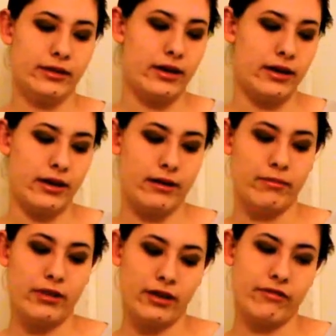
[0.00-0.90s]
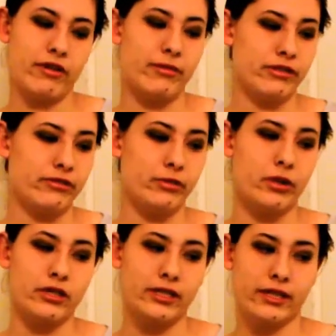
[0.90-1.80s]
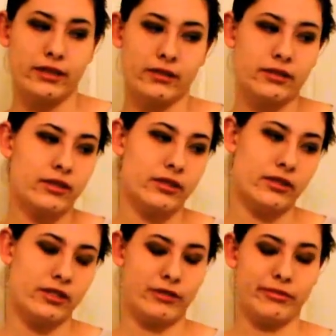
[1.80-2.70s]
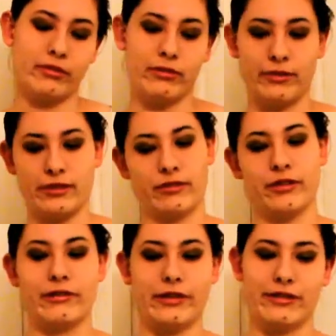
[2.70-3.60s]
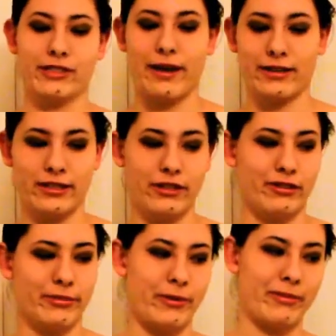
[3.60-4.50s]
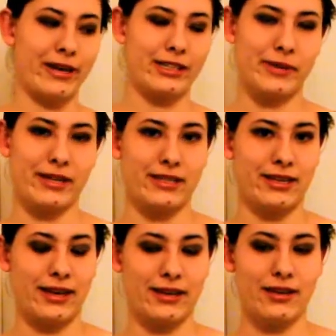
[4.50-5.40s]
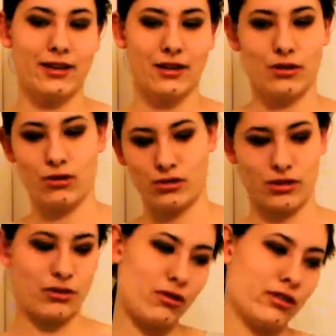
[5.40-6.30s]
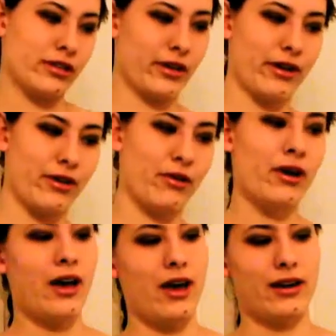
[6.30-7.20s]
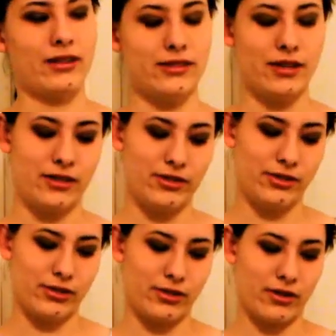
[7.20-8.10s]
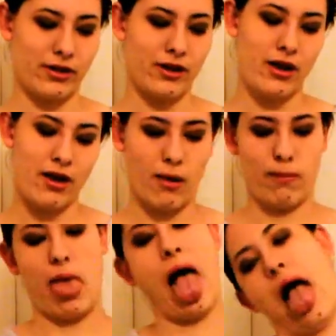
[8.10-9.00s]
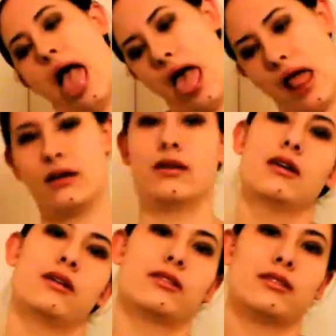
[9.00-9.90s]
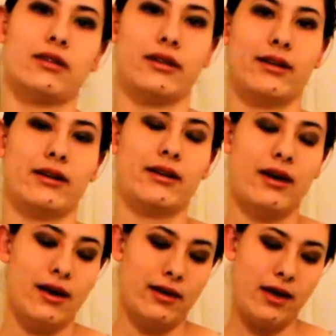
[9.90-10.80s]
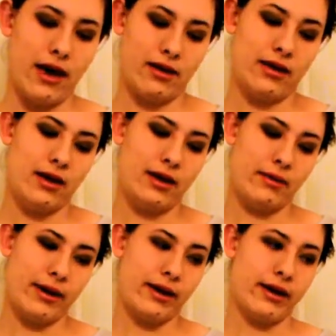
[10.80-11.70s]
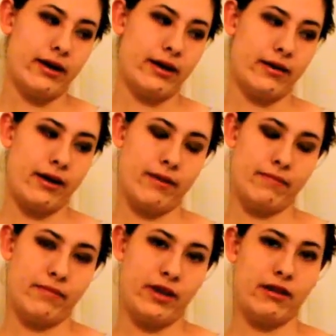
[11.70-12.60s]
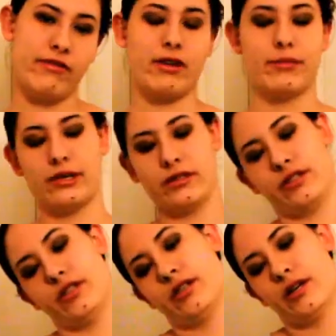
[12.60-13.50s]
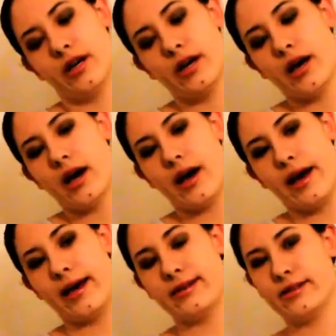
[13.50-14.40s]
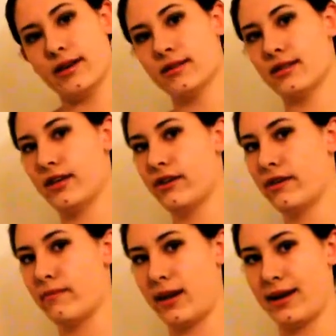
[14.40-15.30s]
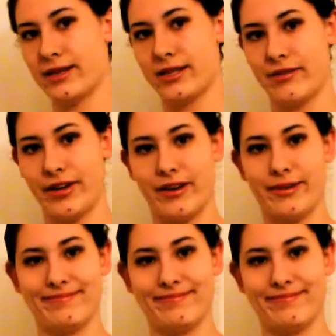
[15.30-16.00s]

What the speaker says: Thank you very much for watching, because it probably wasn't what you were expecting. You were probably expecting like gorgeous corset girl, and instead you just got bleh. So yeah, anyway, thank you very much, and I'll see you in my next video.